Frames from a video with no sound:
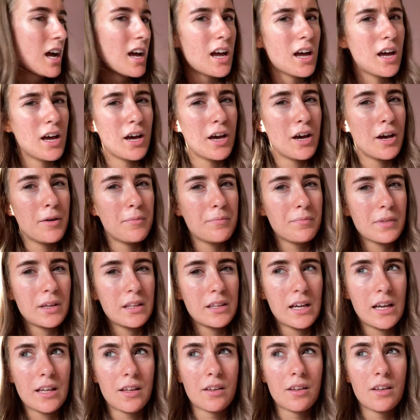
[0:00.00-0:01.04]

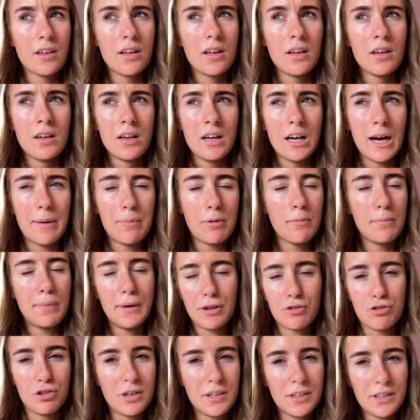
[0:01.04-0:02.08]
And then I put
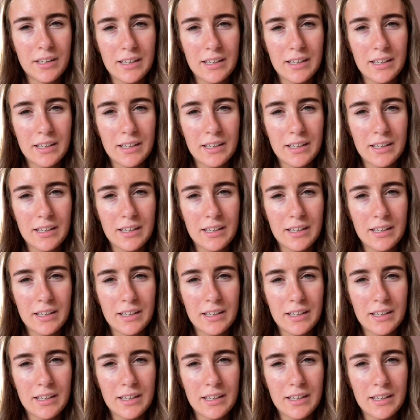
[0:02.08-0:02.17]
petrol in the